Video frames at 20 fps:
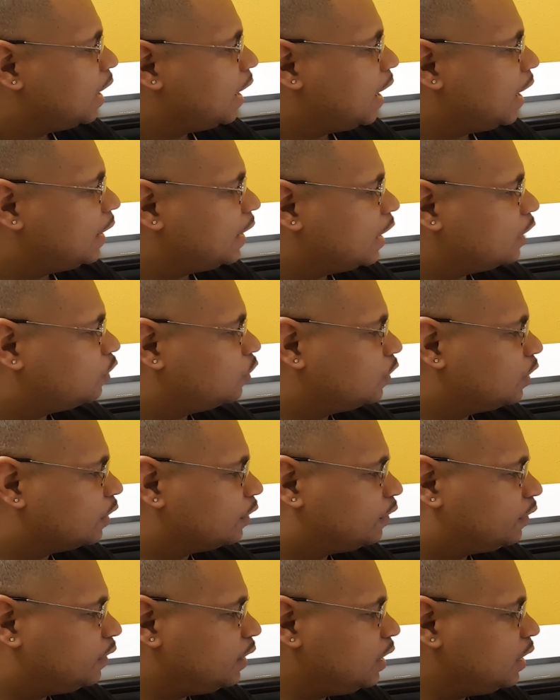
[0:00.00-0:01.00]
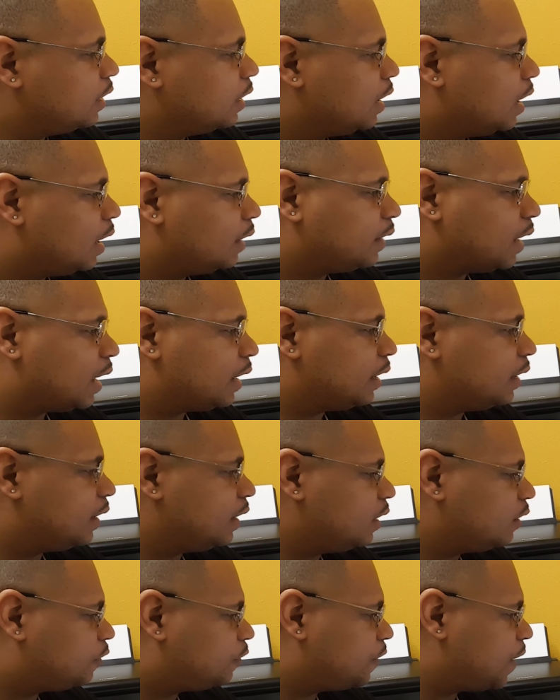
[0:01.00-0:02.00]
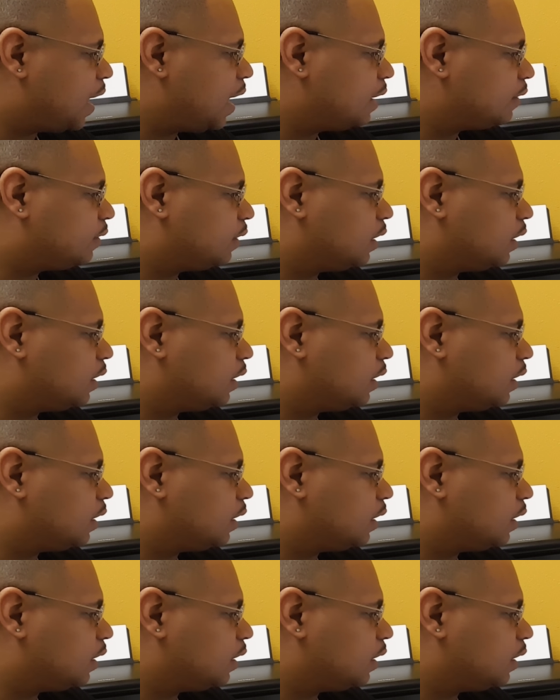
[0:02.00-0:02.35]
And as you can see, that it is fast,